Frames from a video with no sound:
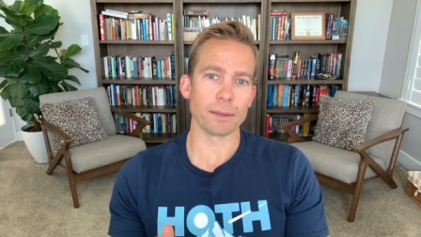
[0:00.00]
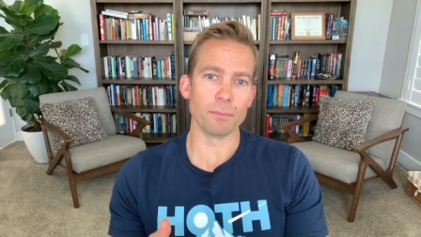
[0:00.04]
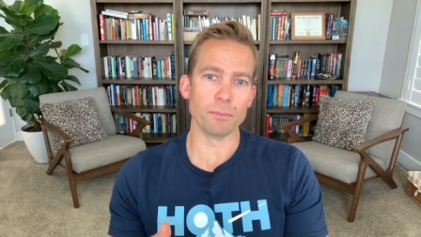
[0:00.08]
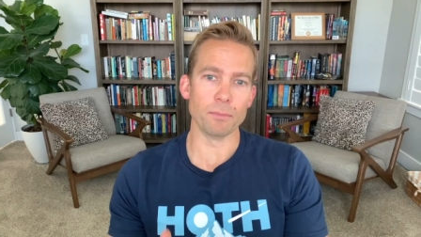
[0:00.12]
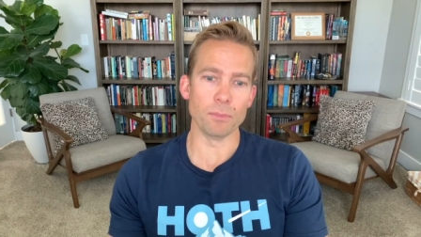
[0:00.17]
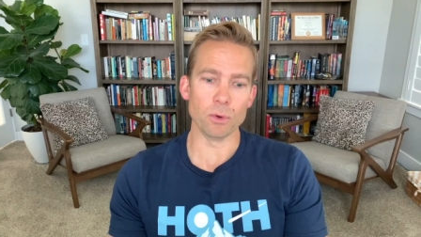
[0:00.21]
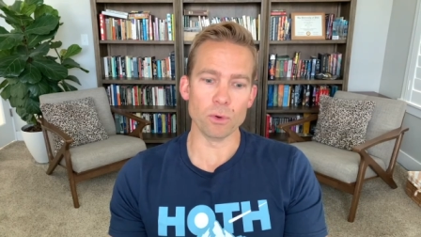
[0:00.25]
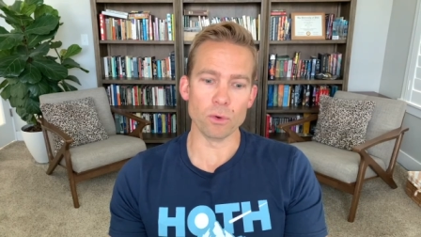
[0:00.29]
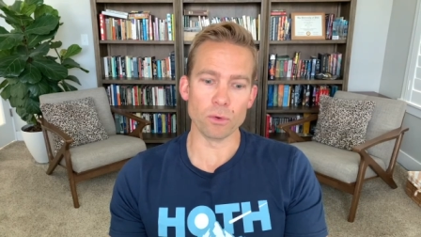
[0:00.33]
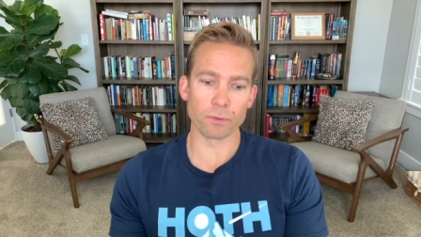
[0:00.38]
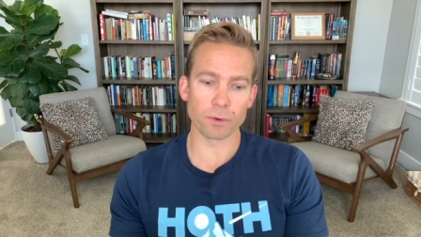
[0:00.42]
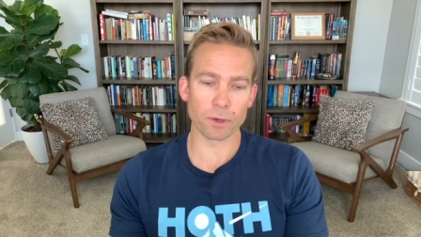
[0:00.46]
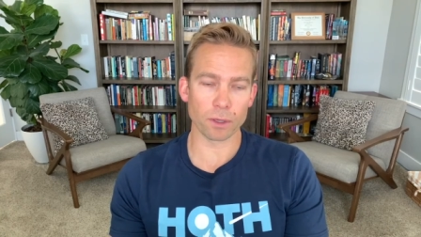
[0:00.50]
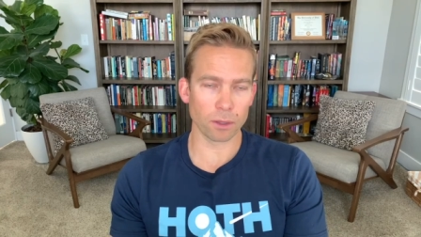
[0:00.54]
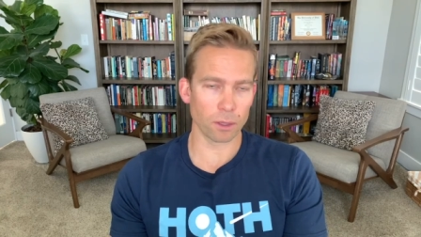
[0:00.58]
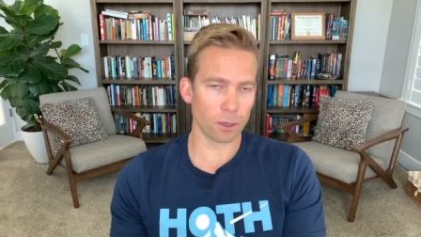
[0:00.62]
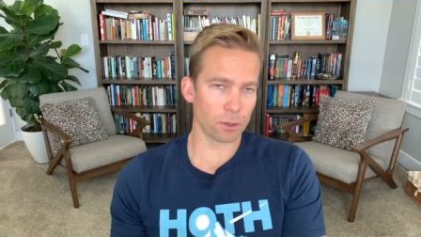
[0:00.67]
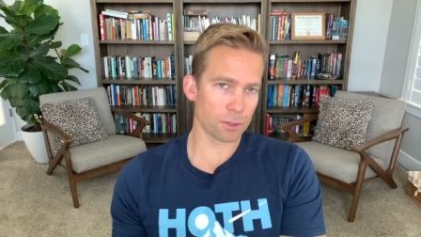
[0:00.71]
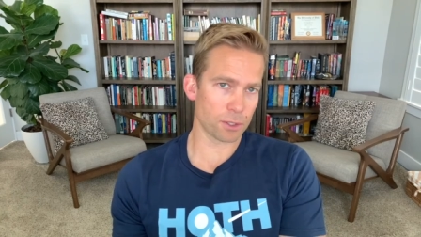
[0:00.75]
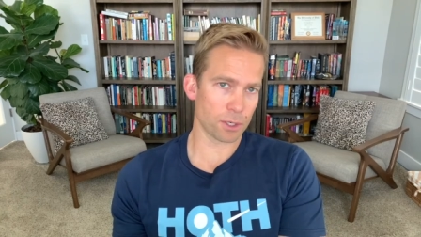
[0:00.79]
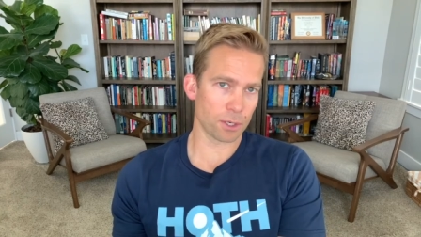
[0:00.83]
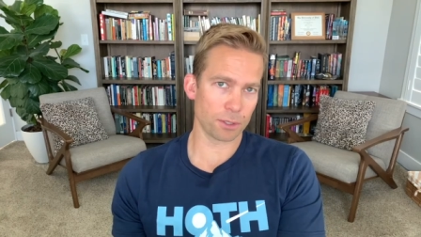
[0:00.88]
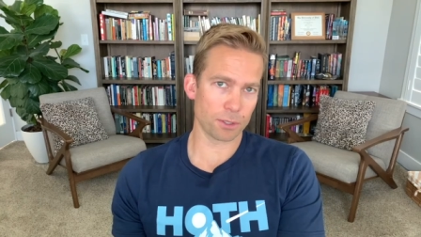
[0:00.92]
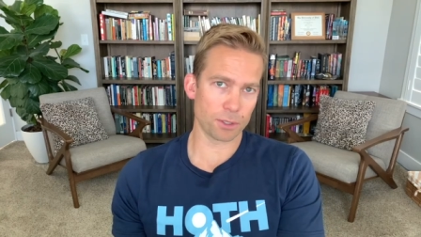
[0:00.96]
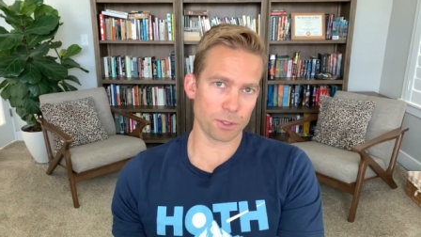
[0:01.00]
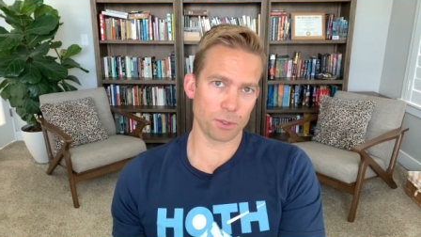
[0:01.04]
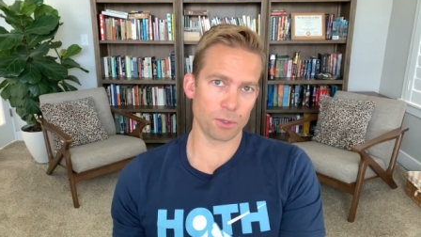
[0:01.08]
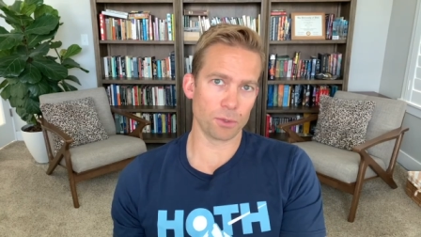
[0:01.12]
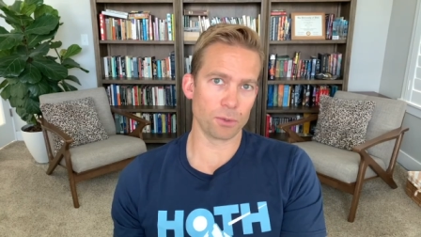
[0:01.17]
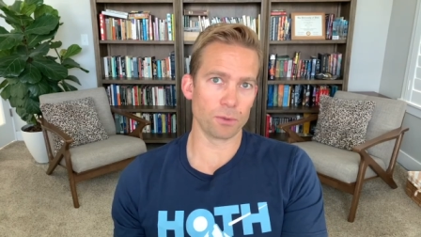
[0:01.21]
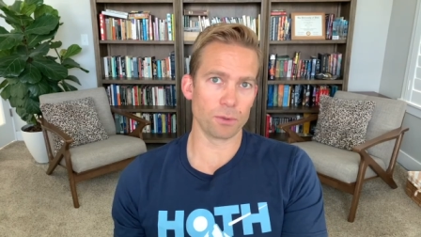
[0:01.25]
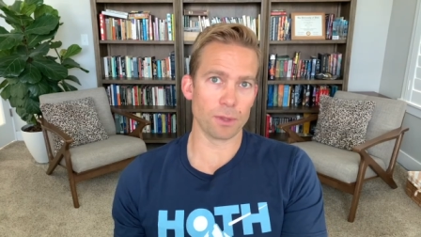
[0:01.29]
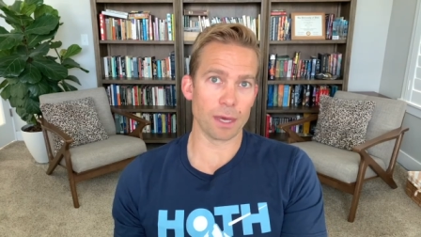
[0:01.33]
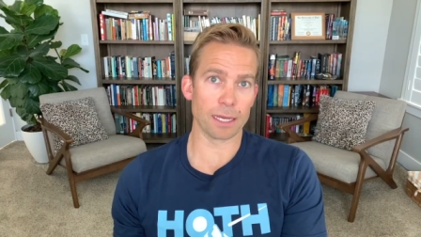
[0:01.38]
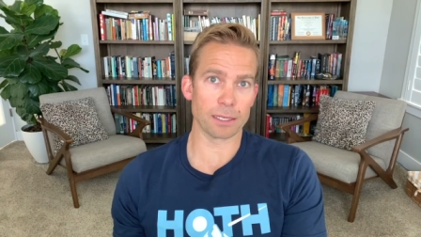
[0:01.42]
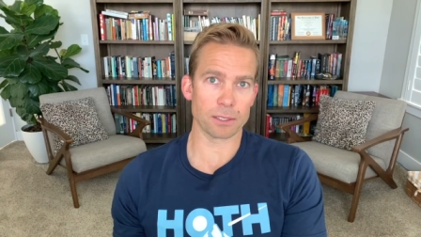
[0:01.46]
move closer
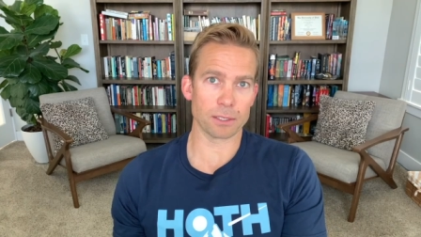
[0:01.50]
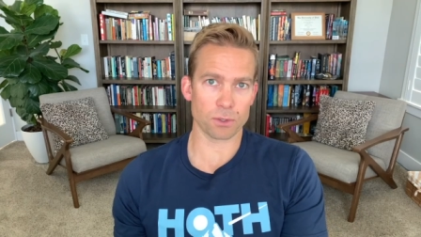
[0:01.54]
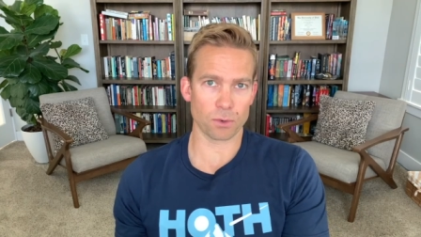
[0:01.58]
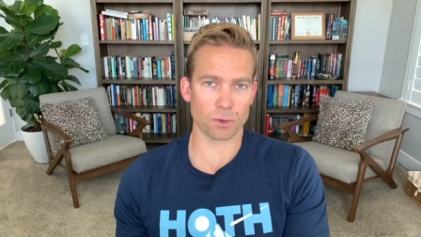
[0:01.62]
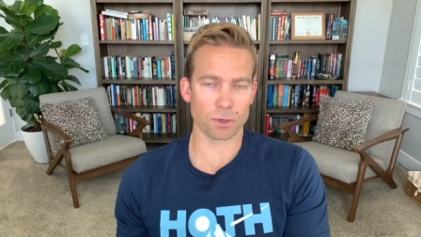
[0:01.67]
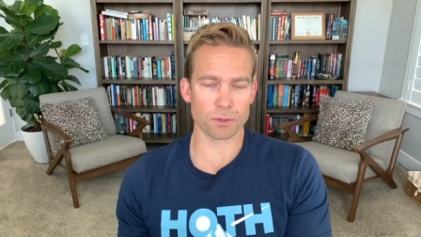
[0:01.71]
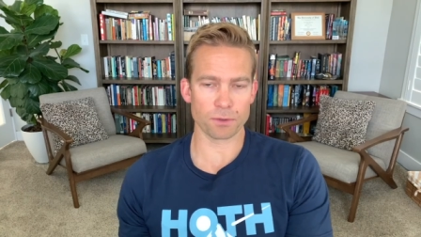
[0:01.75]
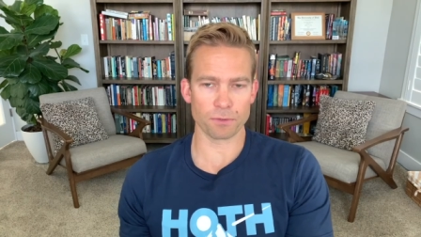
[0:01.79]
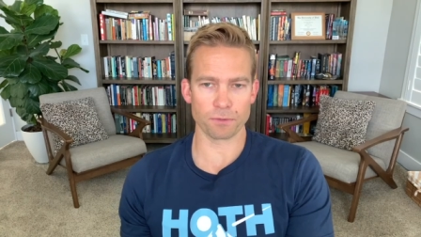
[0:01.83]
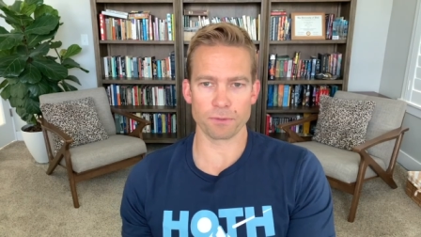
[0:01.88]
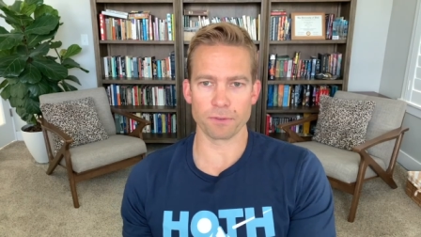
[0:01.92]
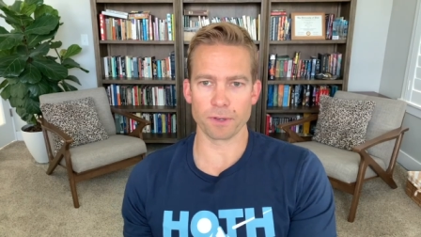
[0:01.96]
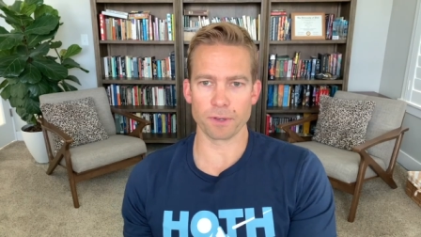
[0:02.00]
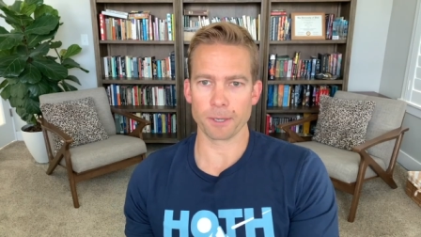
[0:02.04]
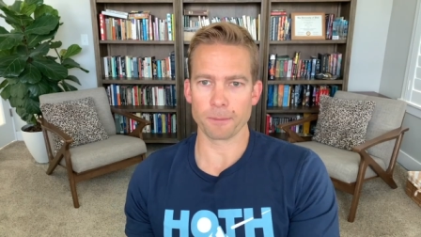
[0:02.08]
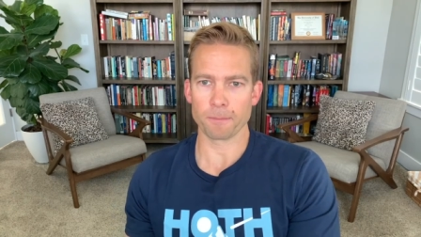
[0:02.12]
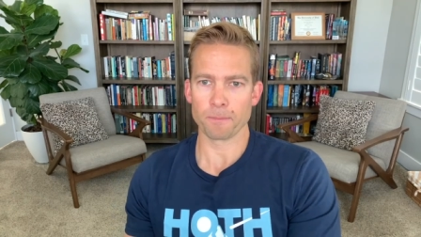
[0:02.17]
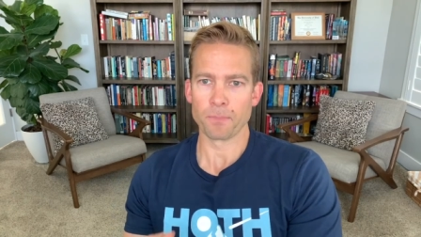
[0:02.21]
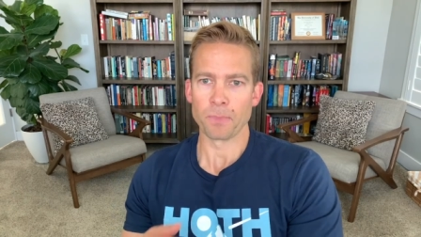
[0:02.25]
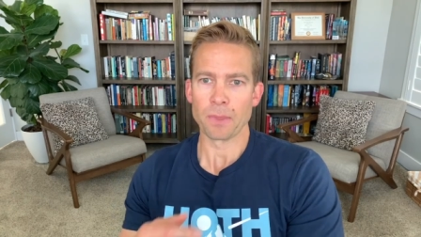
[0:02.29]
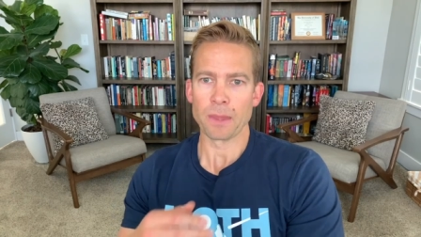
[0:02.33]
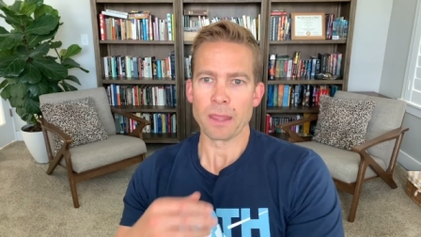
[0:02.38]
to that source of fear.